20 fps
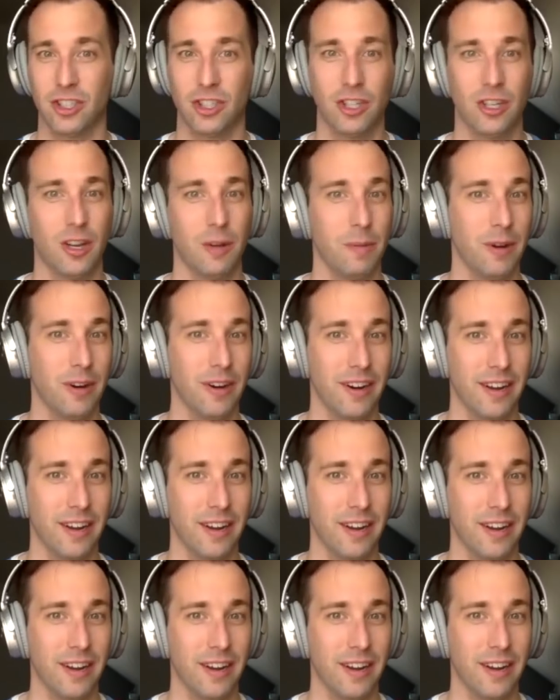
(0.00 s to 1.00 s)

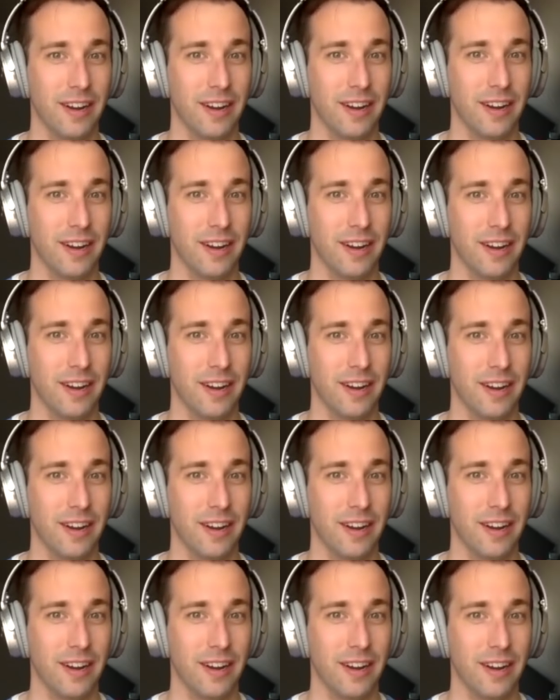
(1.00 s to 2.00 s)
community that
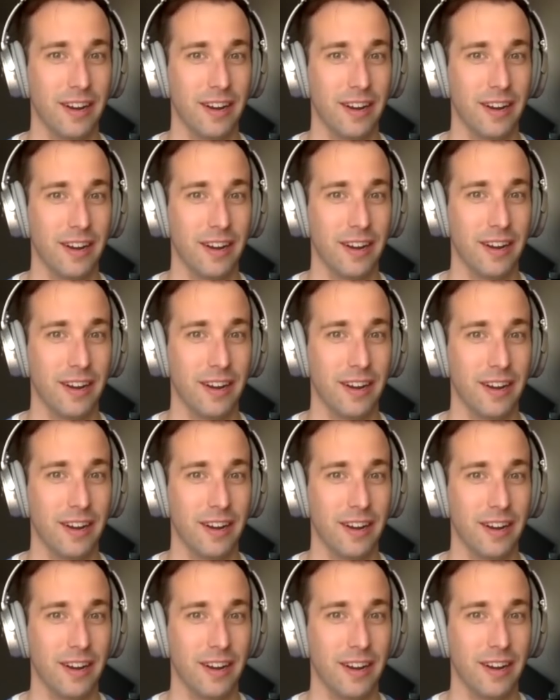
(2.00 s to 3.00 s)
we're
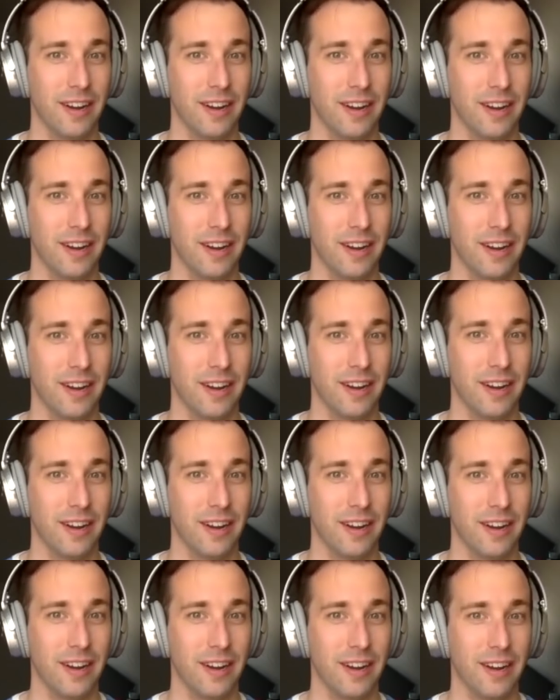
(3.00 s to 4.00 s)
not accepting of
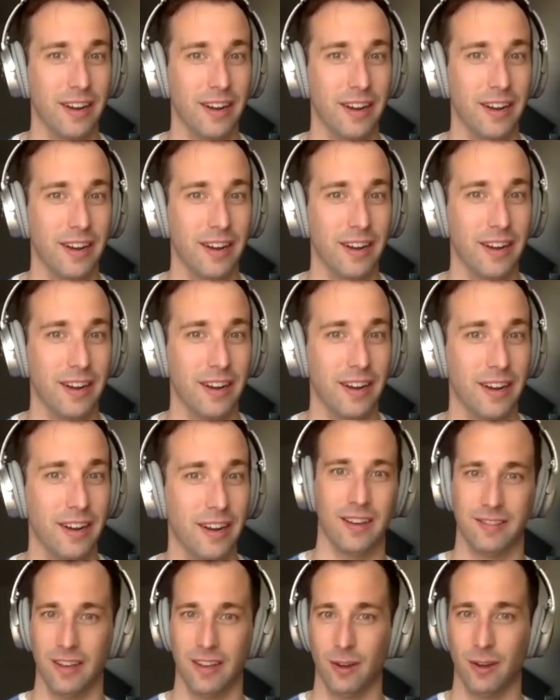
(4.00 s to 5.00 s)
people enough in their
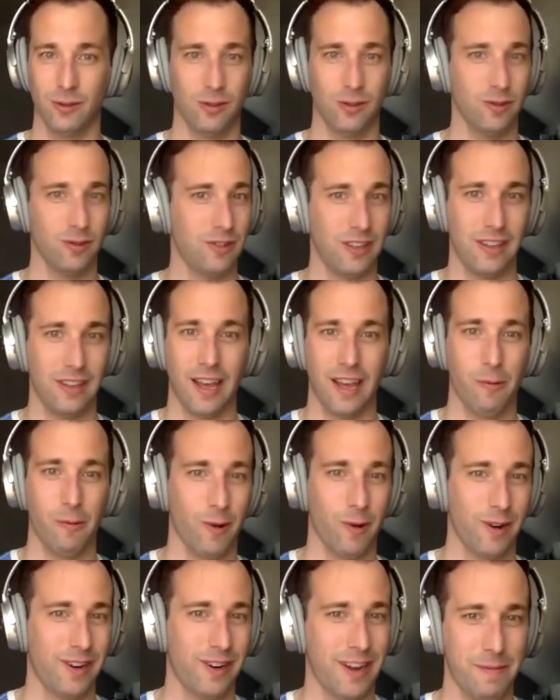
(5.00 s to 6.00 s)
work, but
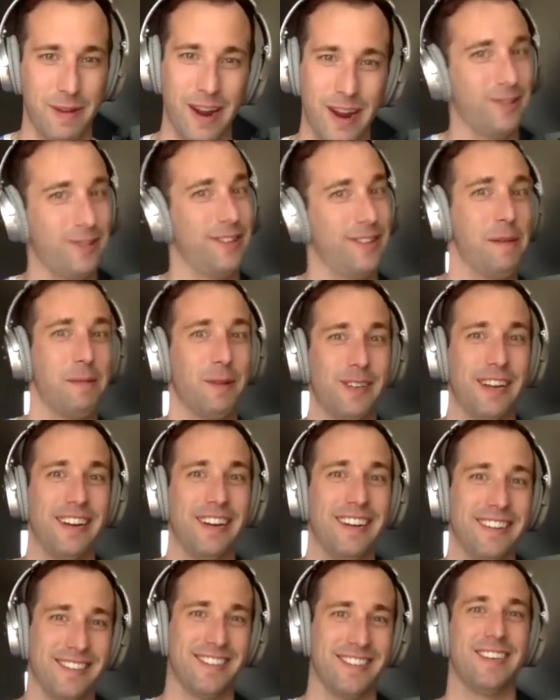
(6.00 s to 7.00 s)
then I also see
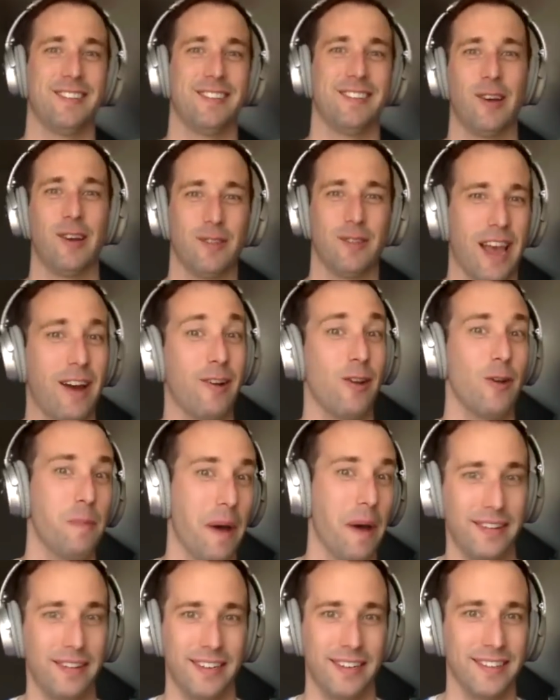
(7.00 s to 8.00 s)
that work coming out
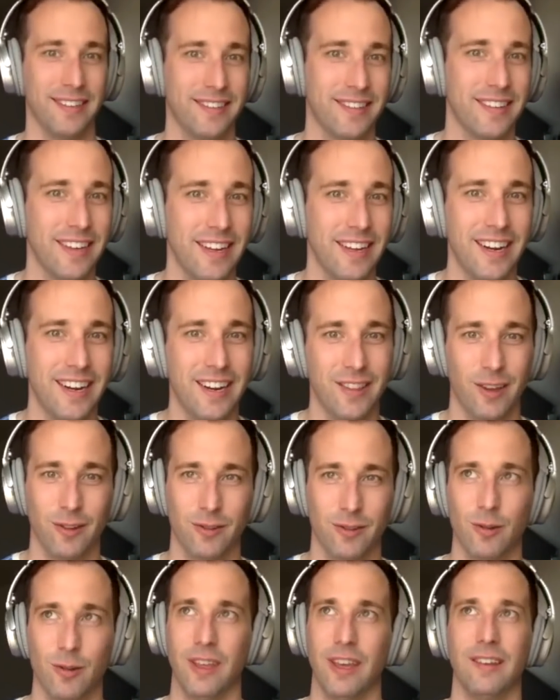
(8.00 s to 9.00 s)
simultaneously. So
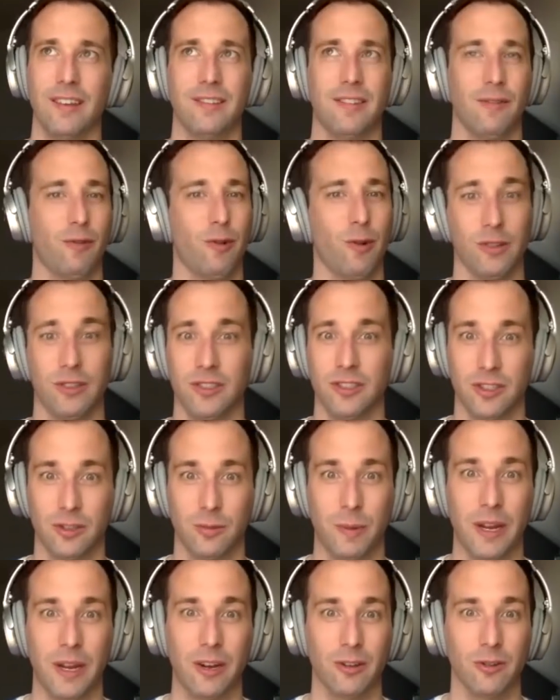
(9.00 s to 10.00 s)
it's, how do you balance
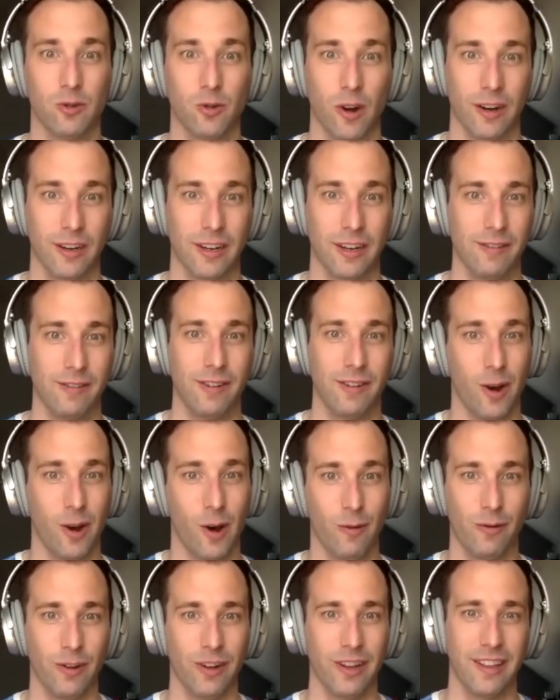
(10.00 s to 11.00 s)
those two things?
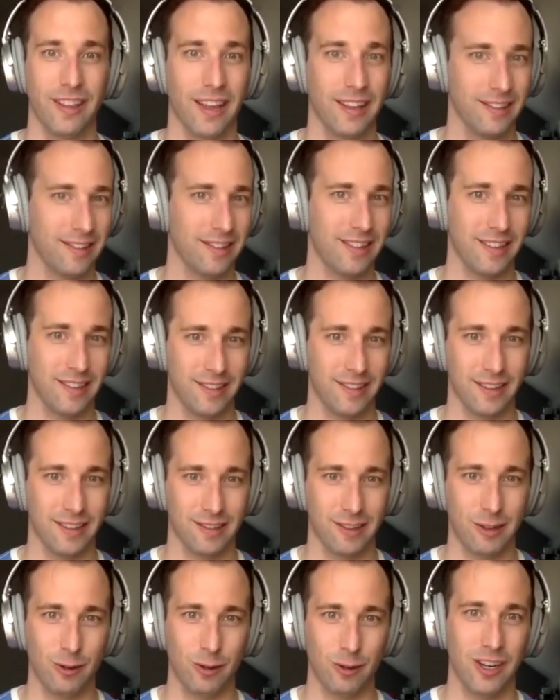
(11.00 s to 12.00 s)
Of course, it's just being
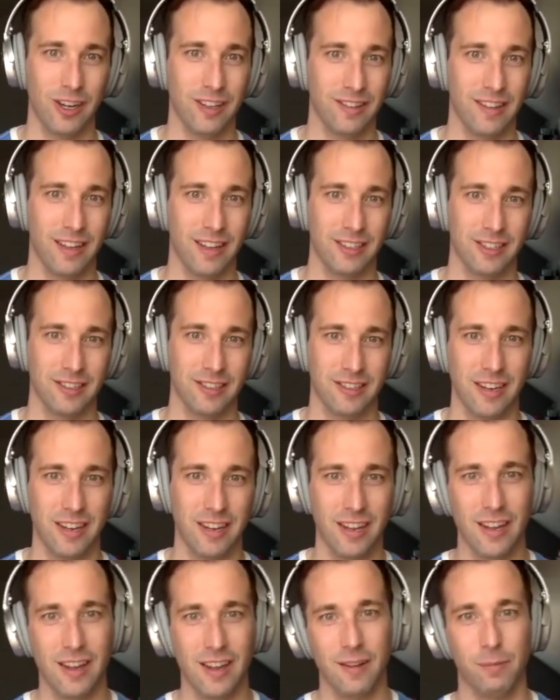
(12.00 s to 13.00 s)
constructive. Hopefully
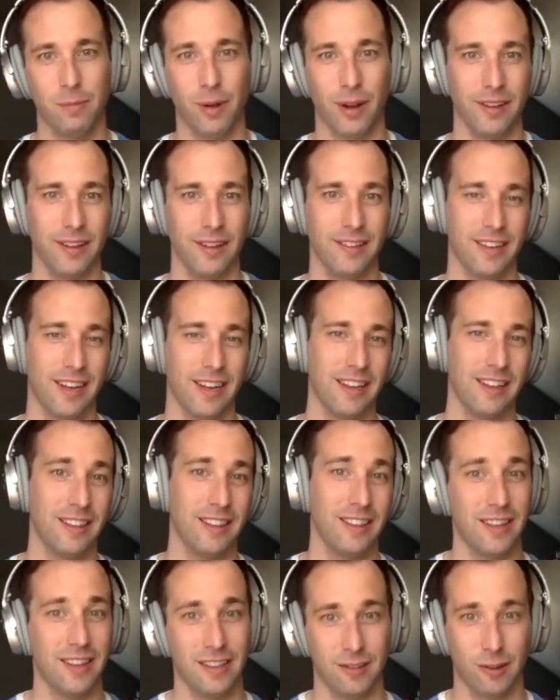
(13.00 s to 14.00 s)
that's the solution. It's
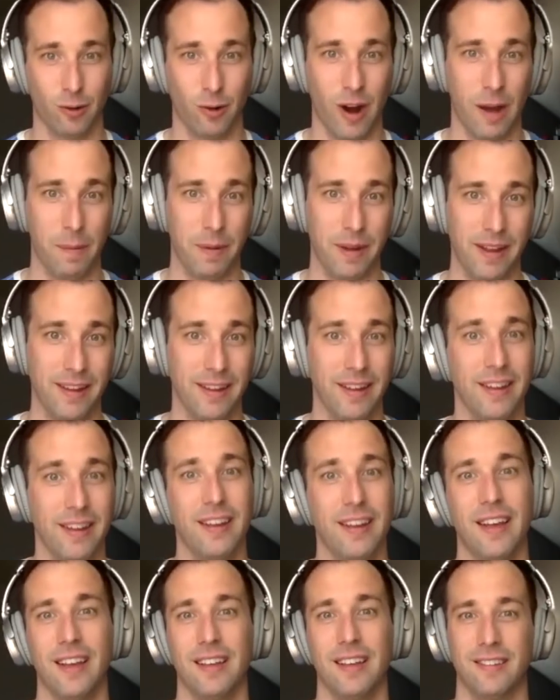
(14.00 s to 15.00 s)
not just bluntly
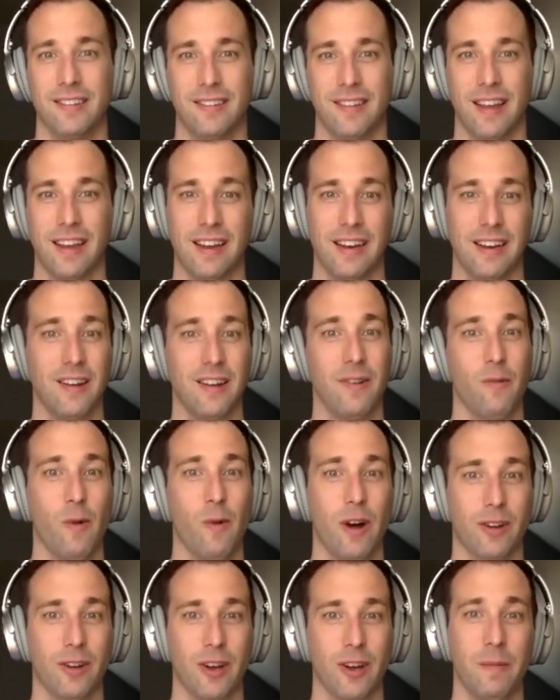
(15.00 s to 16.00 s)
saying it's
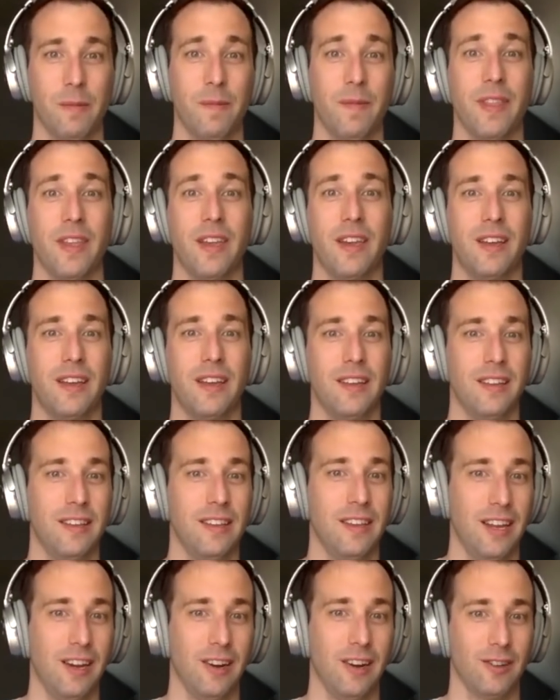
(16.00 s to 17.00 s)
crappy. It's saying,
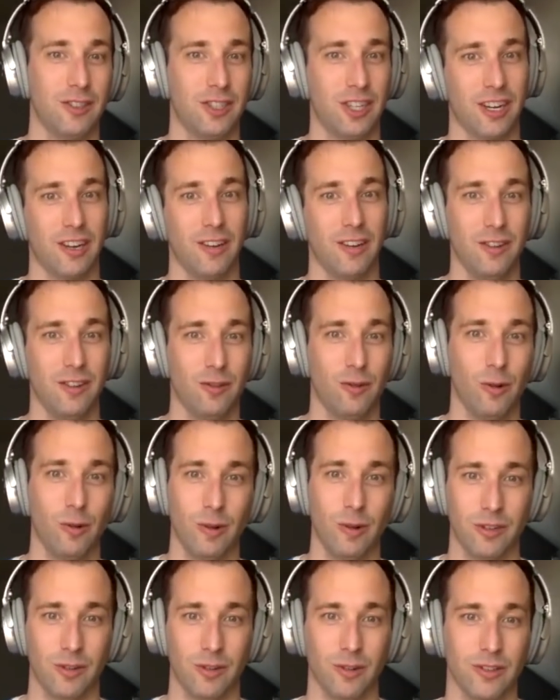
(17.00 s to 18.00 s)
welcome, here,
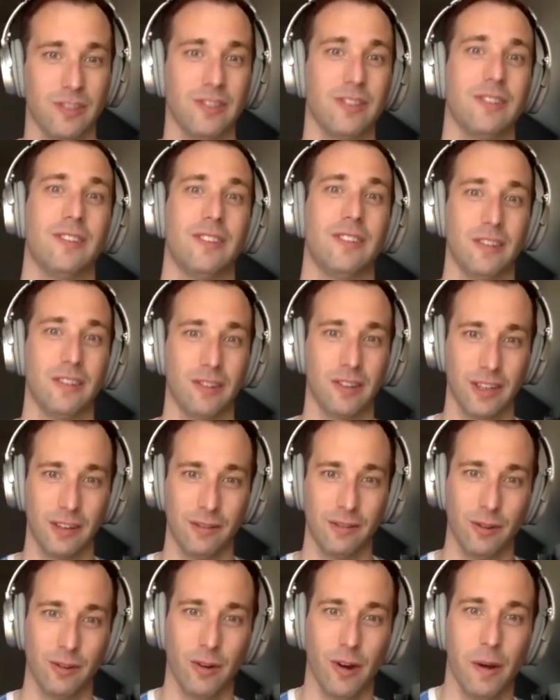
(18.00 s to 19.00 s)
check out these cool
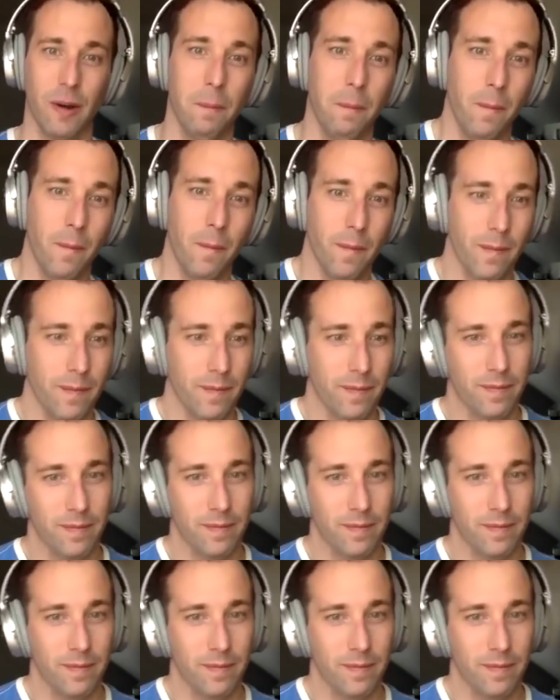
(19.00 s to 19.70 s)
resources. This will lift you up.